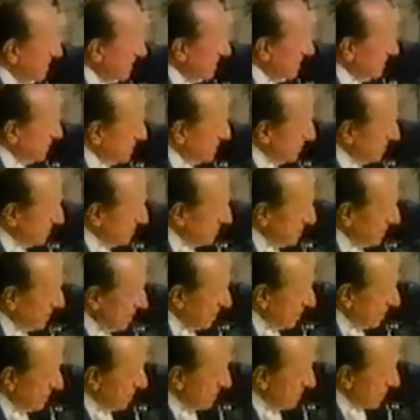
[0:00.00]
Excuse
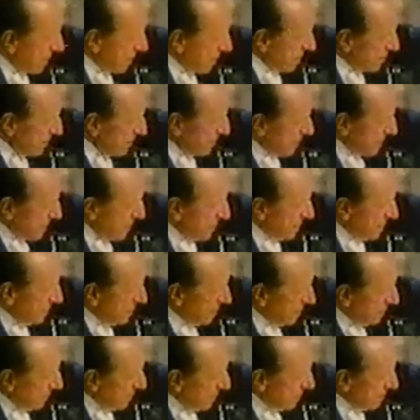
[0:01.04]
me, but I
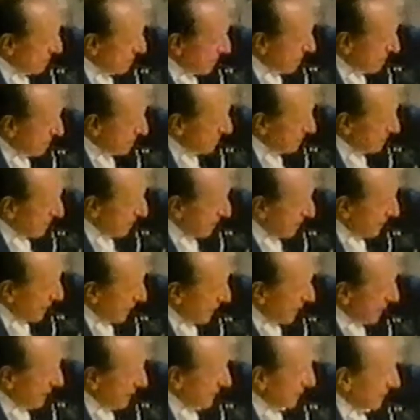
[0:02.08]
think you are
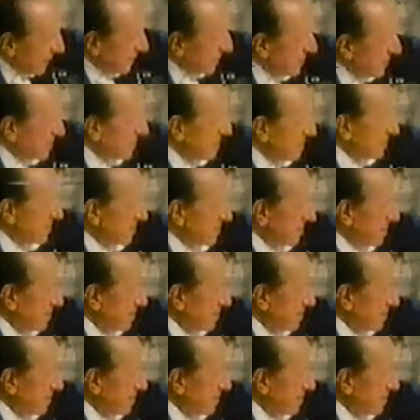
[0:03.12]
Parkay. Pare.